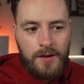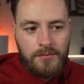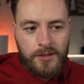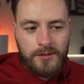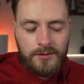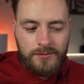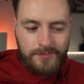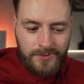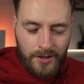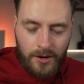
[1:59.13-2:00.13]
But
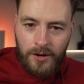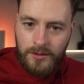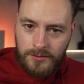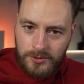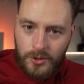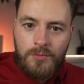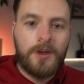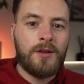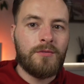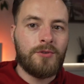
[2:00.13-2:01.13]
there are so
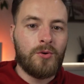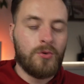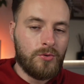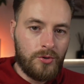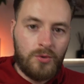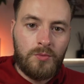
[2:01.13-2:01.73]
many of you who do